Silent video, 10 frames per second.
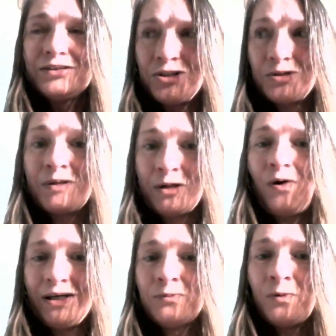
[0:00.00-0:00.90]
Took me
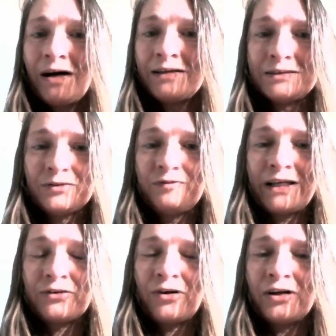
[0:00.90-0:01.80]
quite a while to
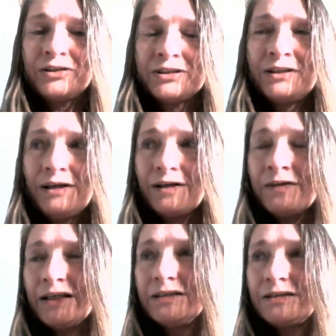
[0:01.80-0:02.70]
figure out
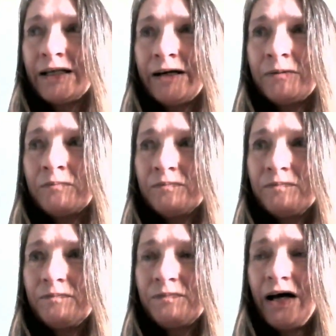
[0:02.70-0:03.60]
that
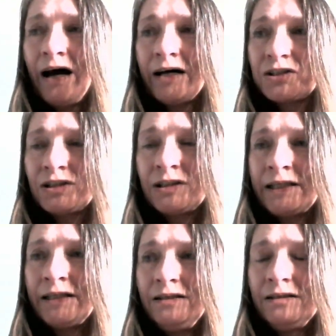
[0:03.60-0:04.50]
that
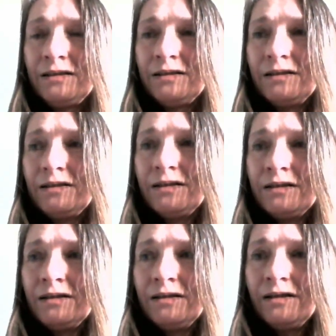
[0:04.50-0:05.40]
actually
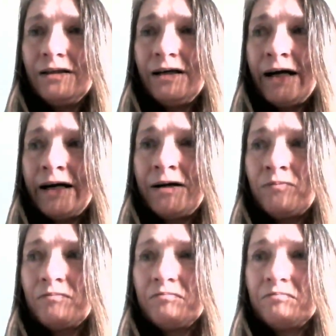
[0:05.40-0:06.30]
you